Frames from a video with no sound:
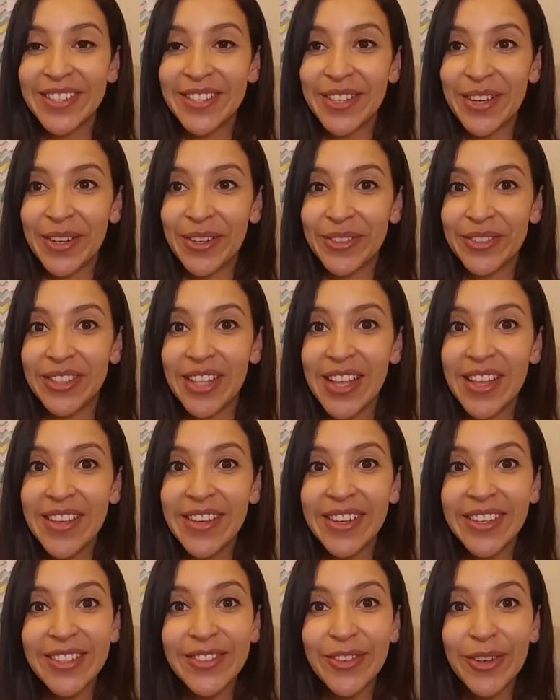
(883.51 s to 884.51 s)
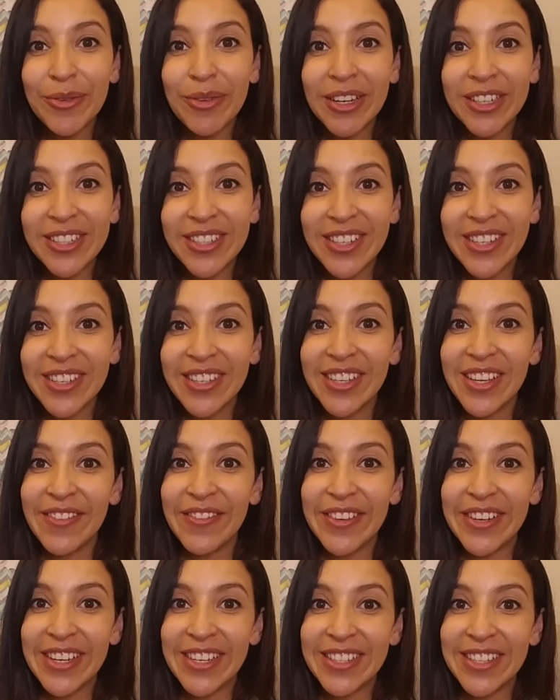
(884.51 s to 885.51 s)
So thank you guys for watching. If
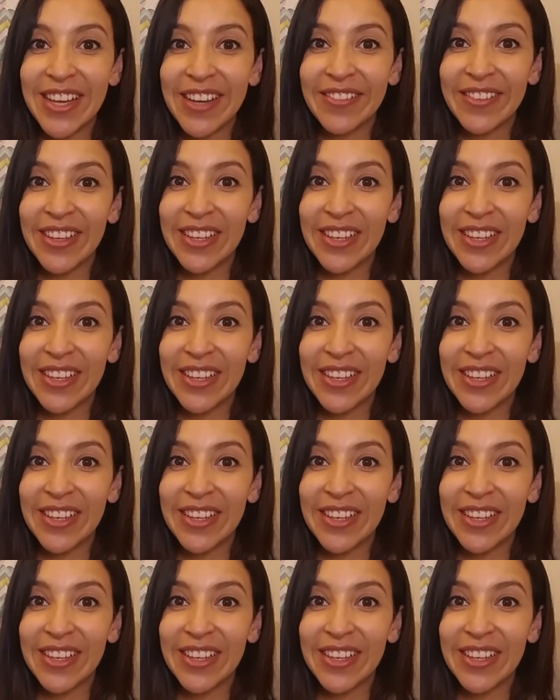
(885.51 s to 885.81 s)
you guys have